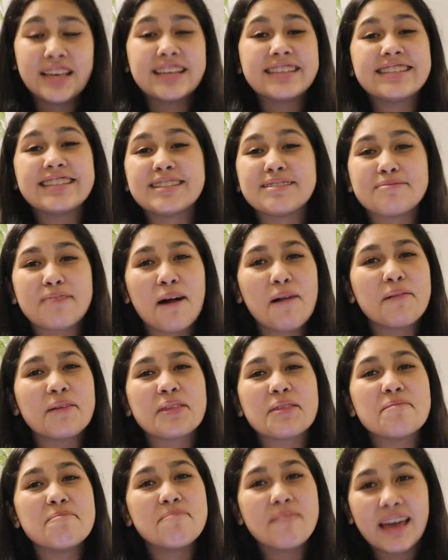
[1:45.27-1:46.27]
This is
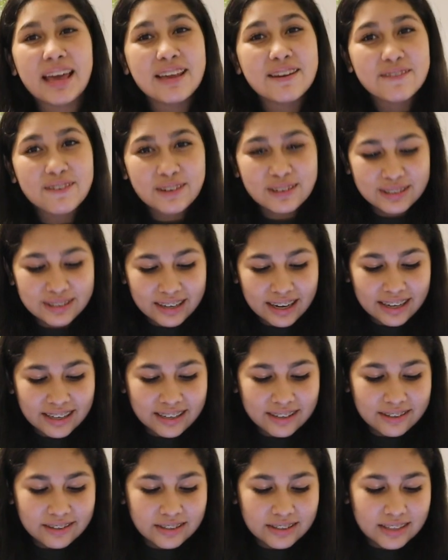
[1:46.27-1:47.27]
probably the main folder I
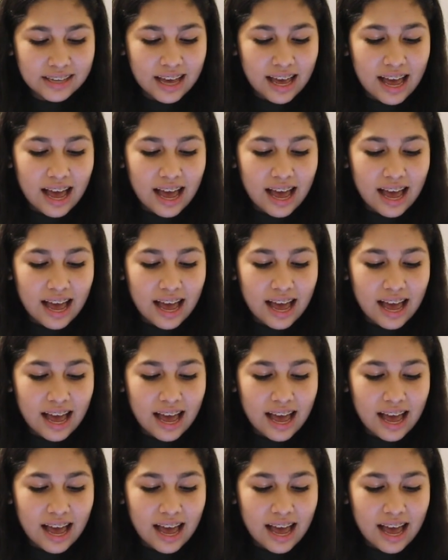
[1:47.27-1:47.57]
use.